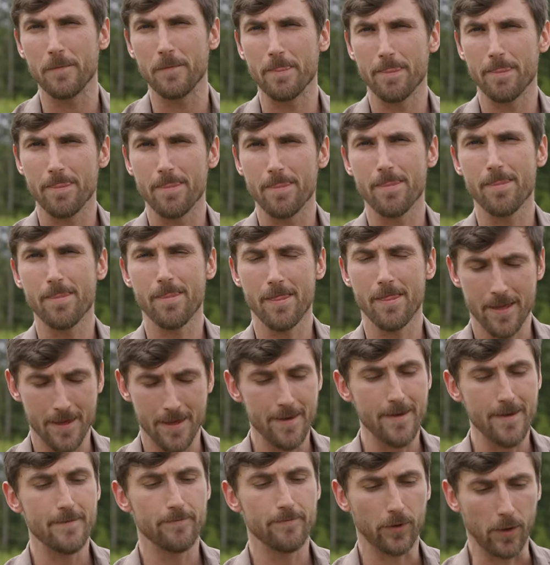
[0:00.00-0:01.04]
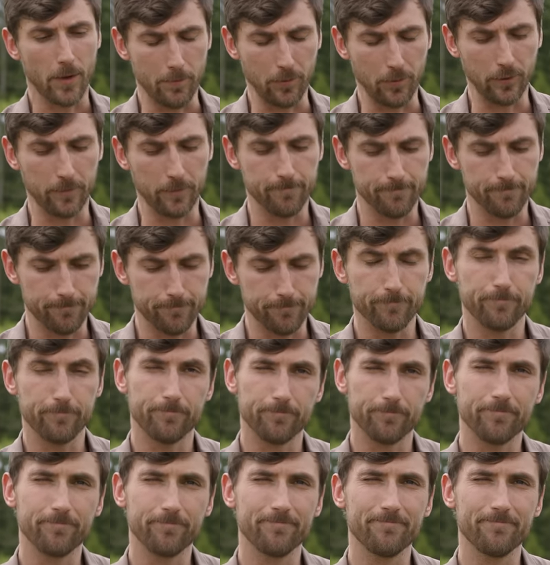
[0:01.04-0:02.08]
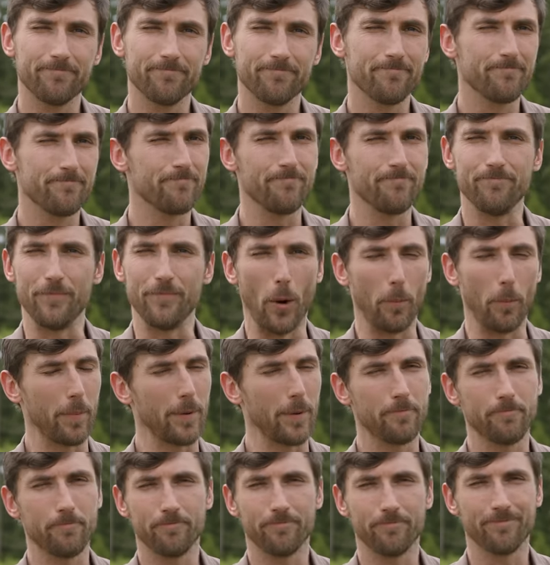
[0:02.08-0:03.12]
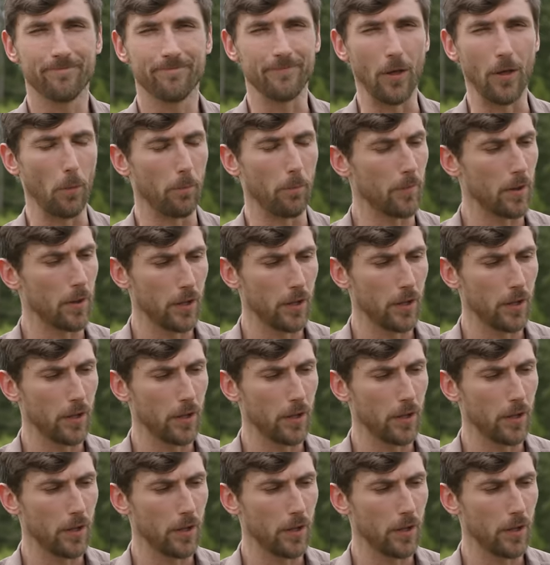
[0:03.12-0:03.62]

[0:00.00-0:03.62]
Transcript: they were soaked. They Compl said Gore-Tex, but Nope. No. Nope.